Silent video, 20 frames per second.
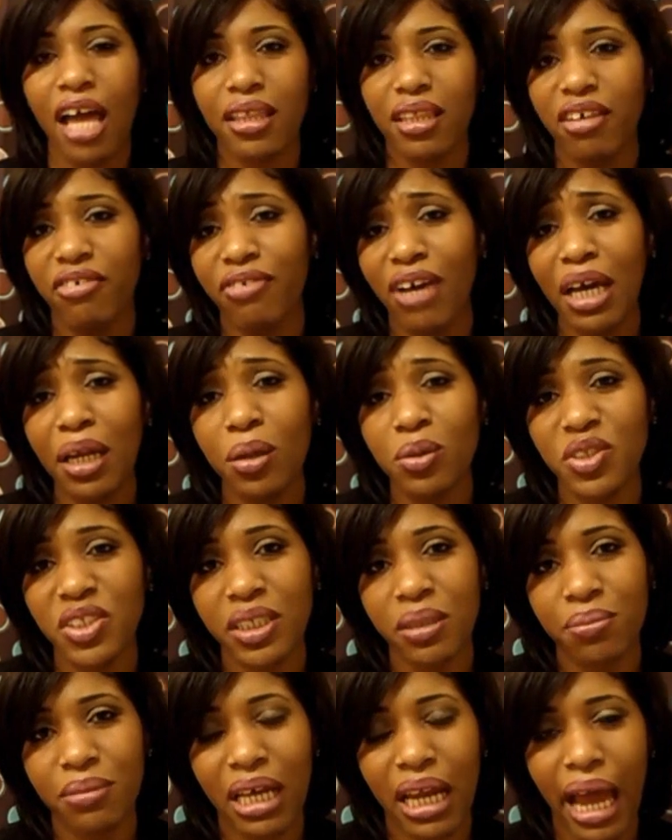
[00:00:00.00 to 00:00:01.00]
The final
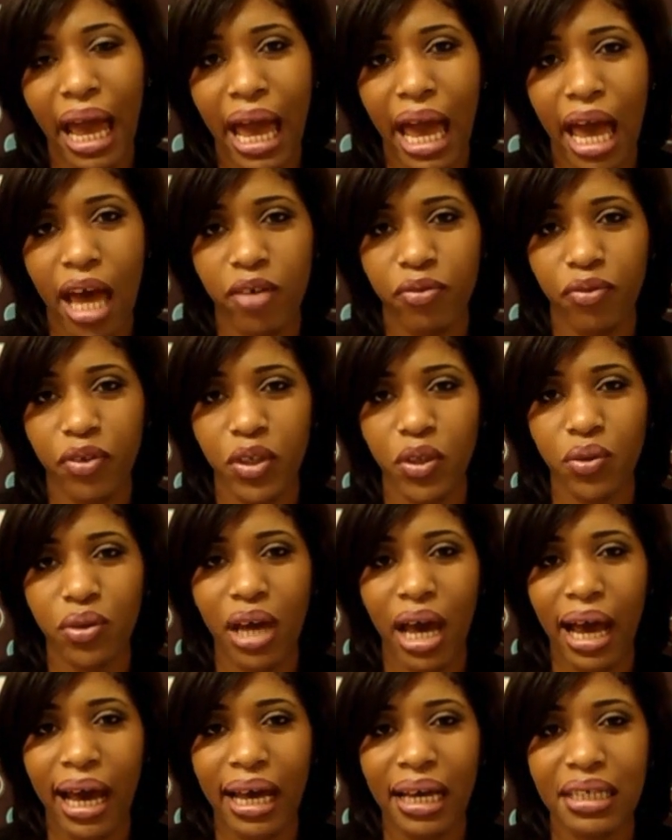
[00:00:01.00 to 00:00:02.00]
tip that I have for you
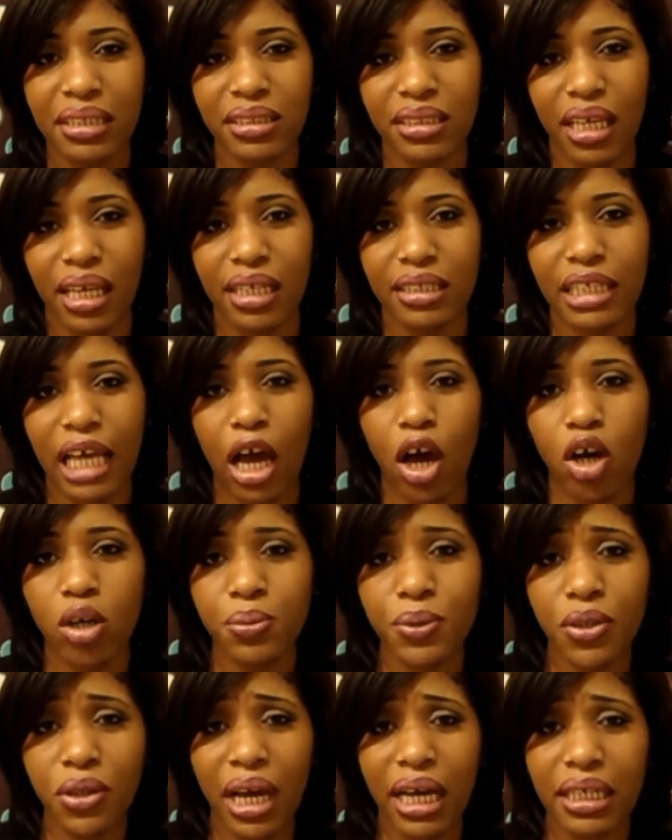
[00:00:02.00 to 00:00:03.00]
guys is I hope
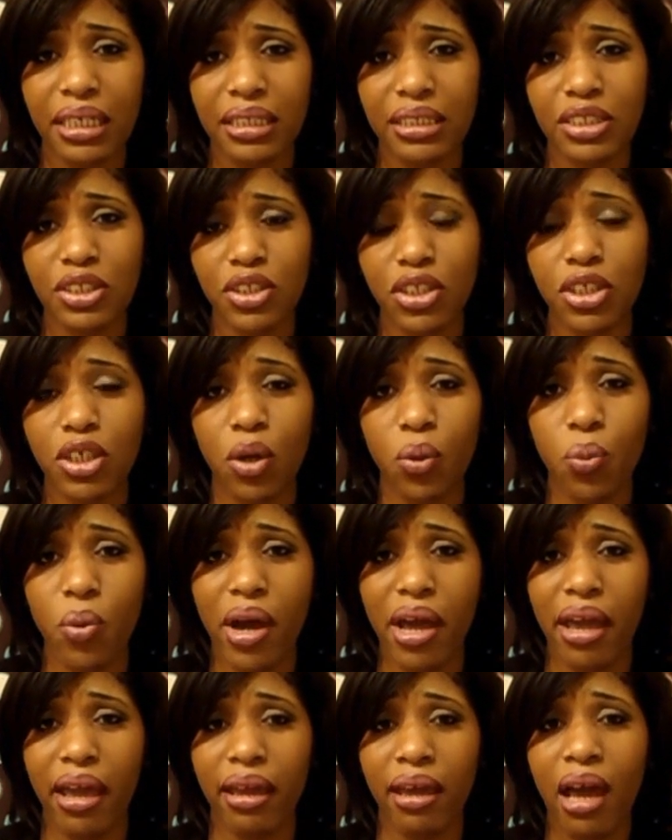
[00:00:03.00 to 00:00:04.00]
you guys took
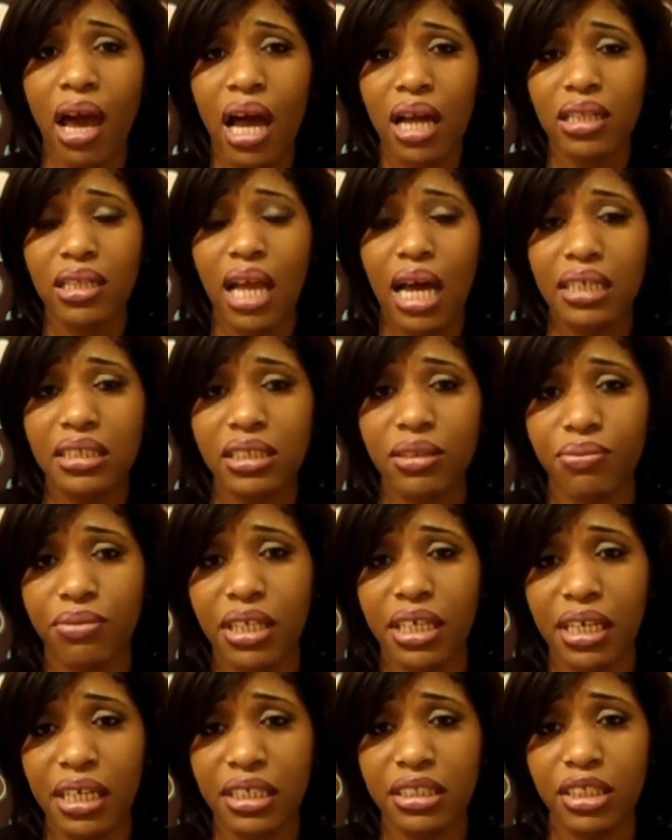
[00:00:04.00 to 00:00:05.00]
away lots of
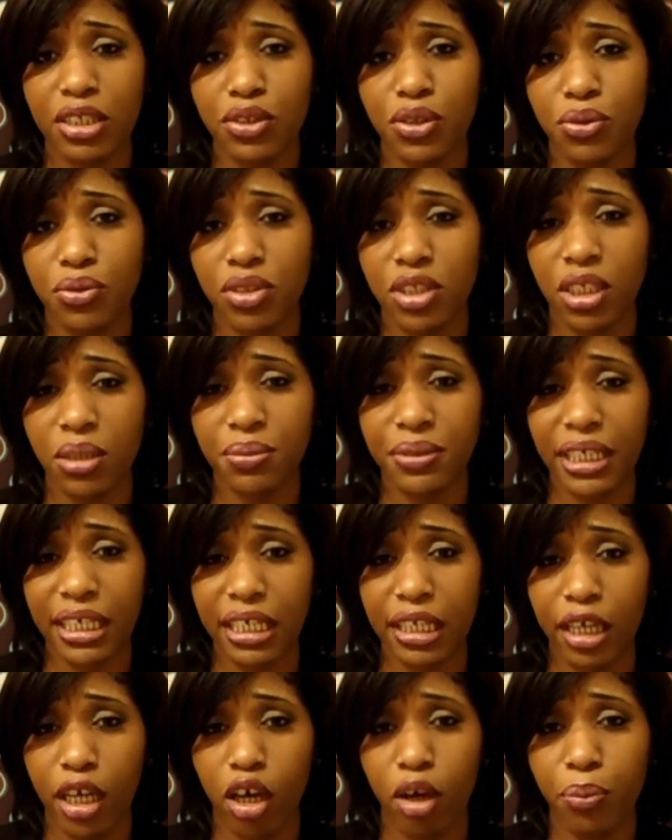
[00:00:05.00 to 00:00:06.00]
things and new tips that can
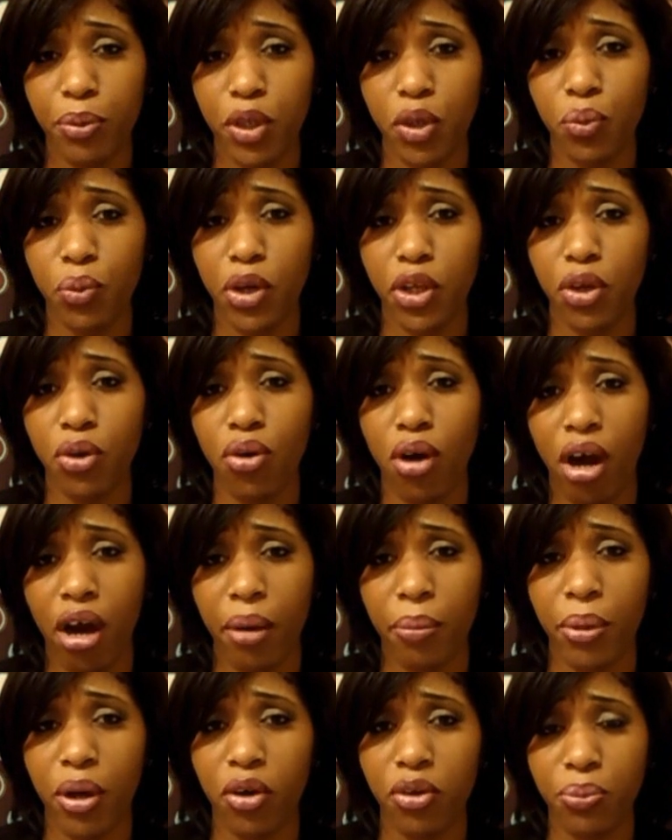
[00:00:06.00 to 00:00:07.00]
help you when you are
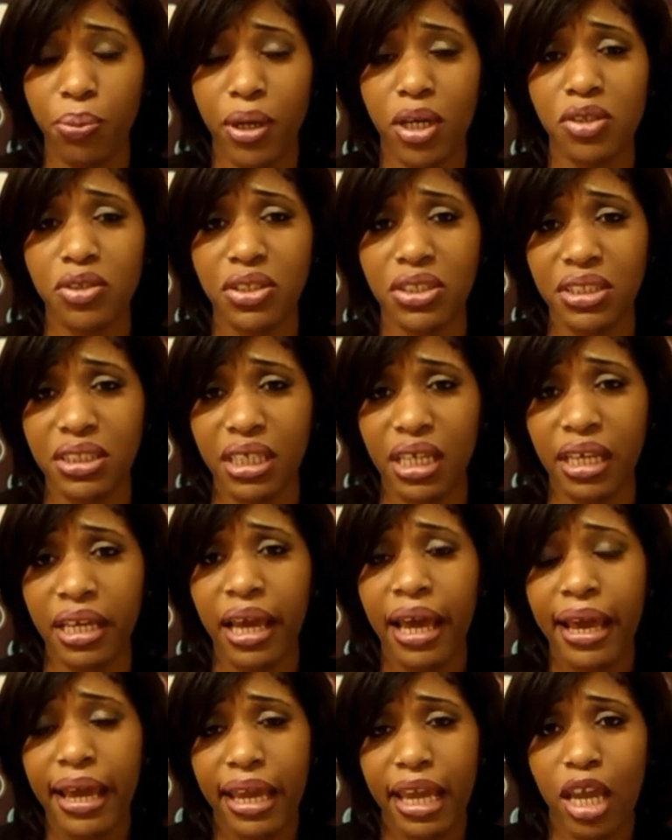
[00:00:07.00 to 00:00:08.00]
both purchasing
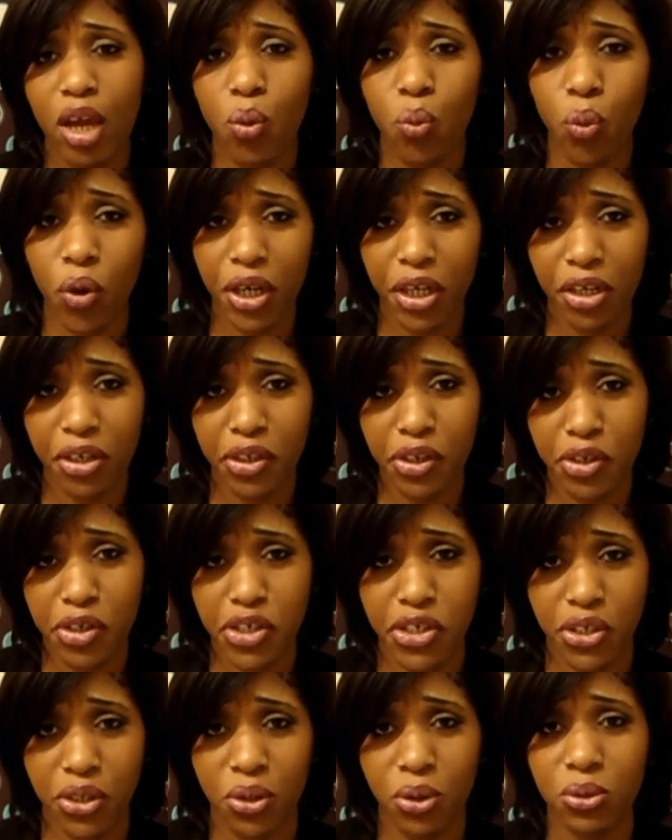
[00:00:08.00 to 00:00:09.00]
and wearing your
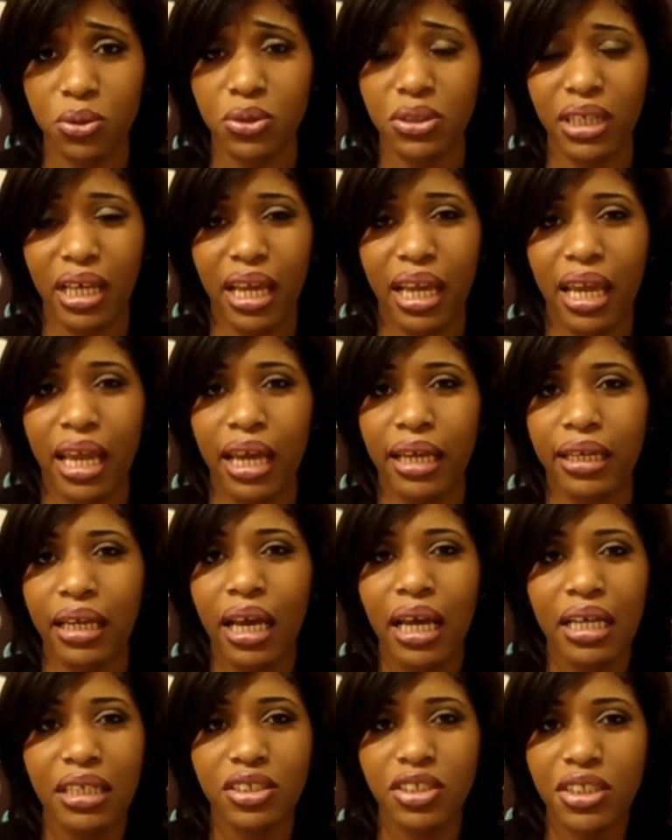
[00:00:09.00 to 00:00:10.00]
shoes, and
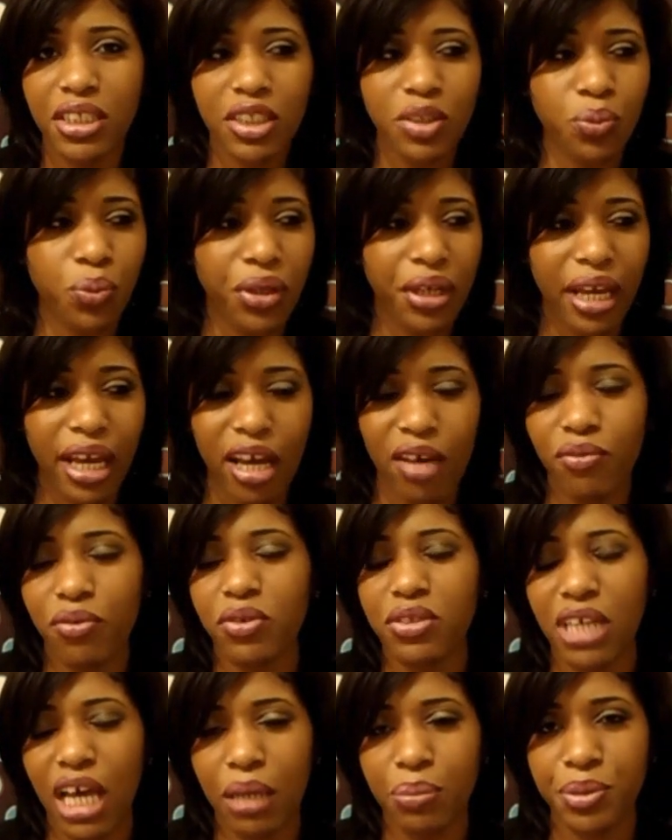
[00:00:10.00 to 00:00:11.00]
just whatever
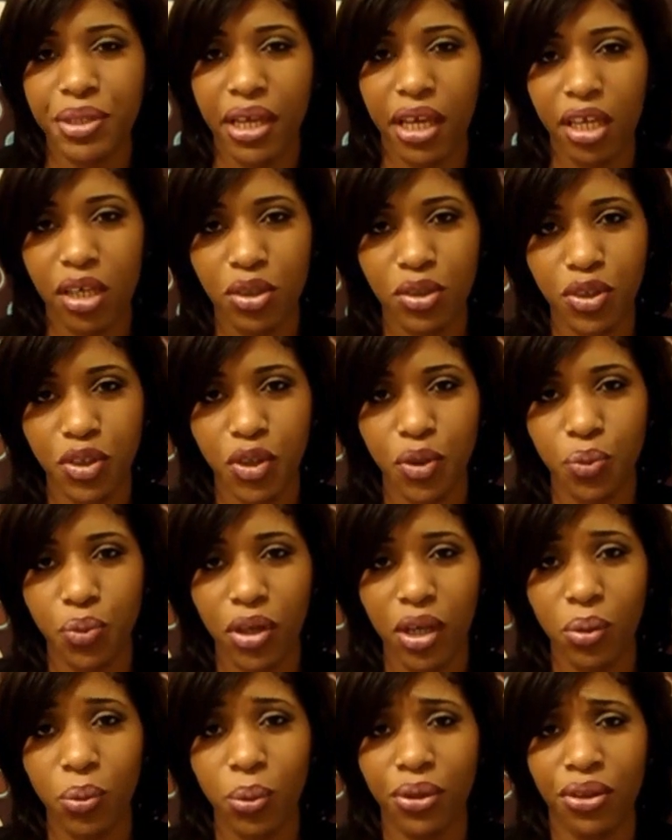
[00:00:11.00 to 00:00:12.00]
types of heels you
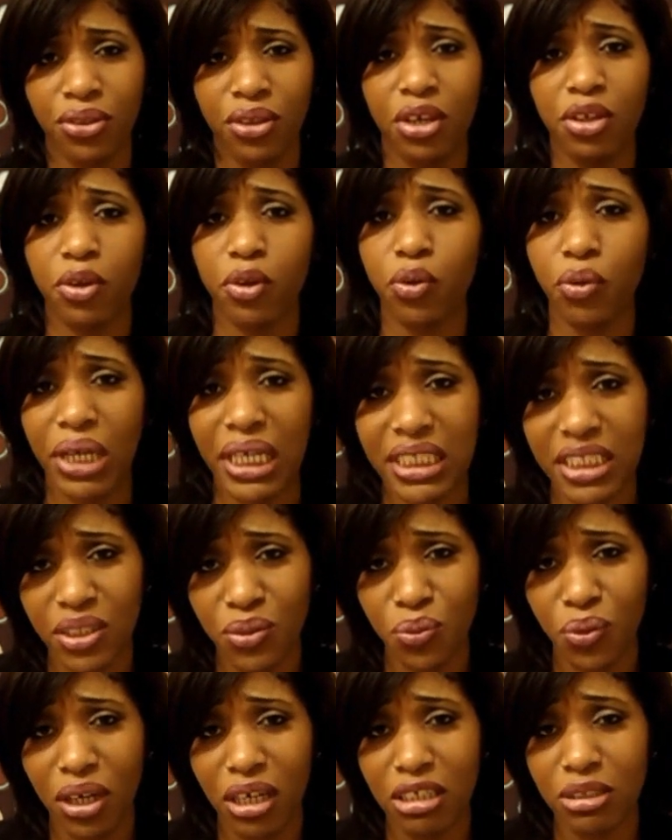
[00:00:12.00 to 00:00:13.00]
wear, whether they're the crazy
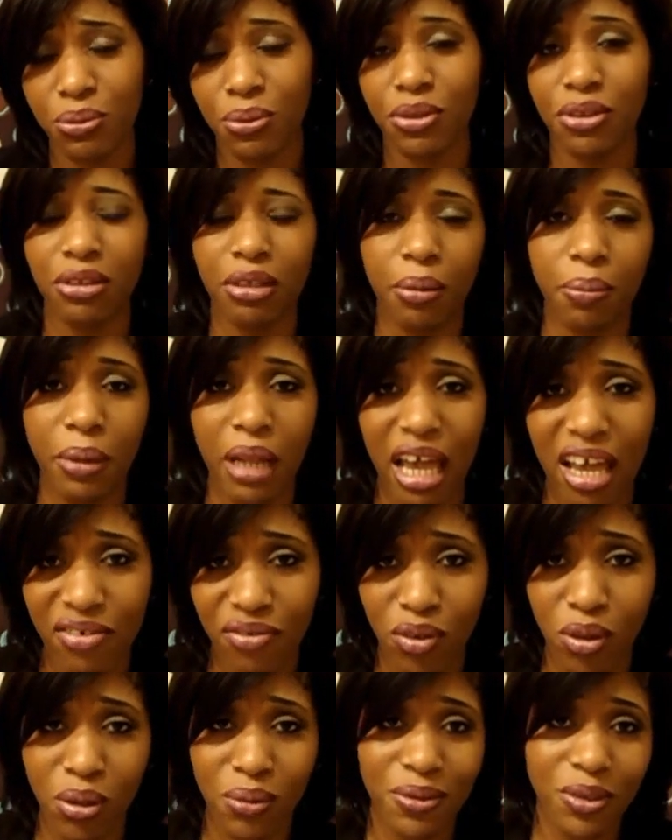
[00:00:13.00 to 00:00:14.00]
ones, whether they're
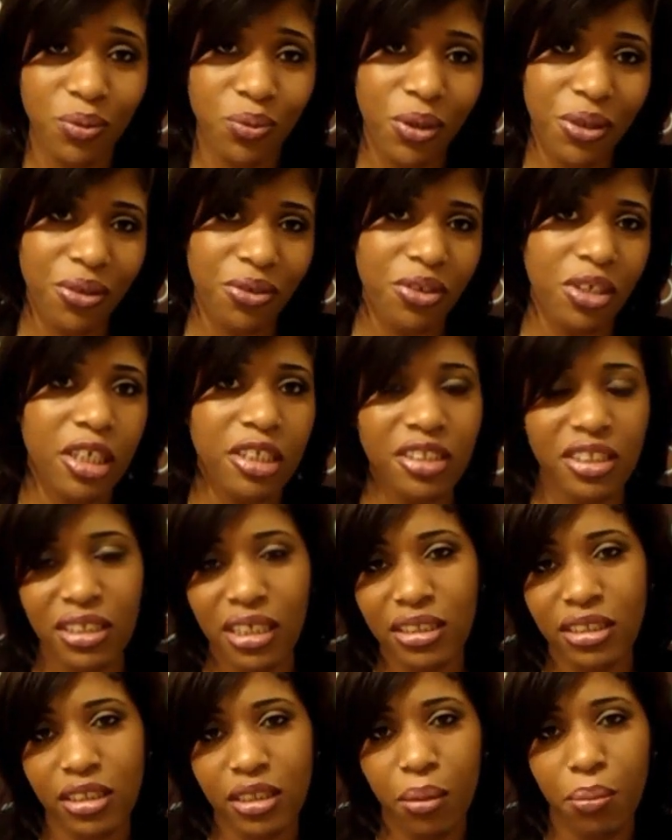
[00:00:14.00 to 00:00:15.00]
platforms, or whether there's
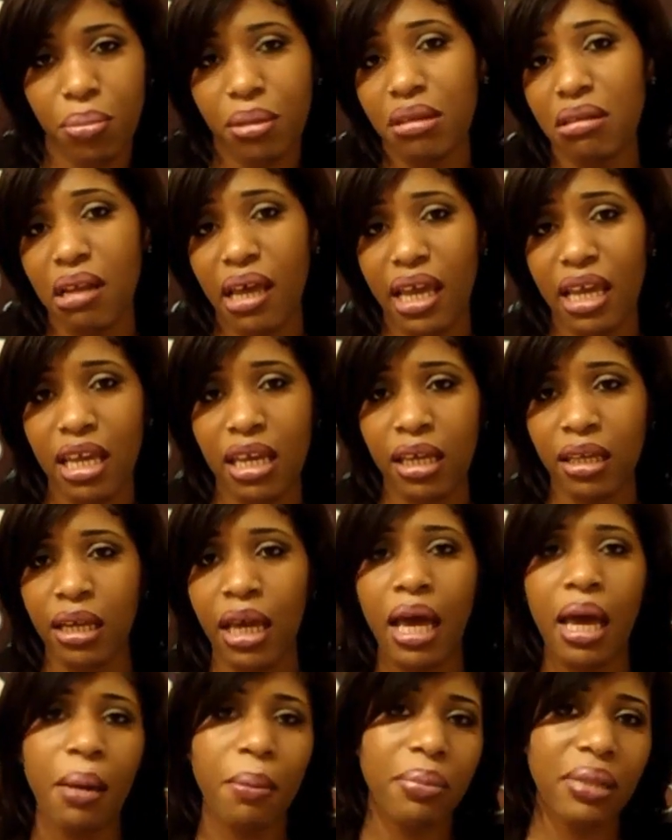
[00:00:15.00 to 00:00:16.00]
just some plain
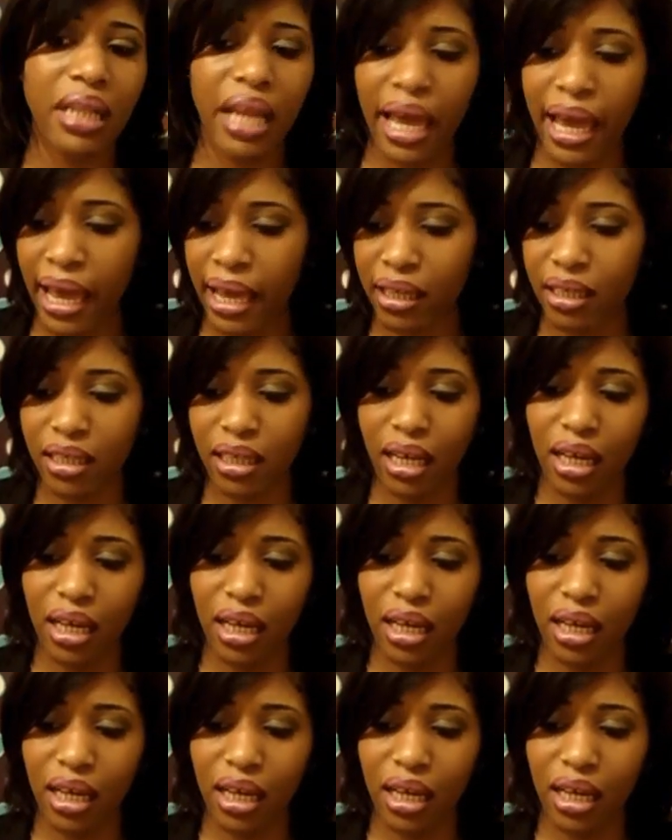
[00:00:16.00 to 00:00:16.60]
black